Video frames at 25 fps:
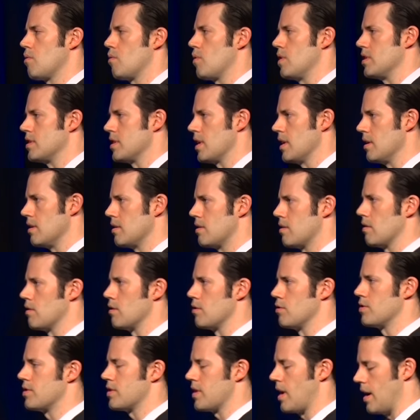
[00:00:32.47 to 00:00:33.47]
we tend to
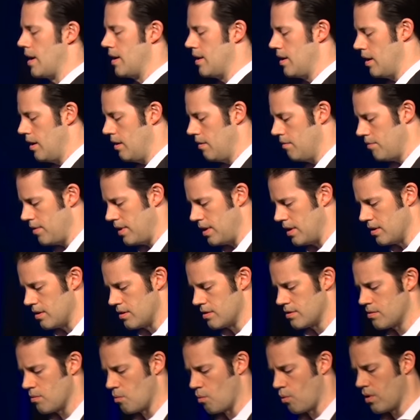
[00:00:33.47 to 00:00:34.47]
lose sight of
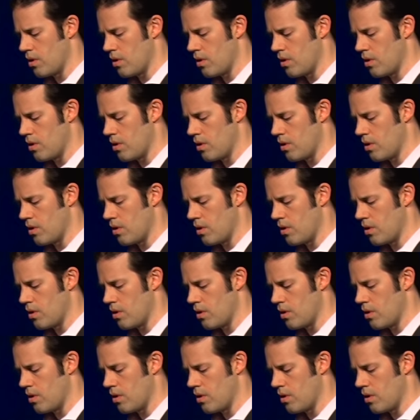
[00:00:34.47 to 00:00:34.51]
is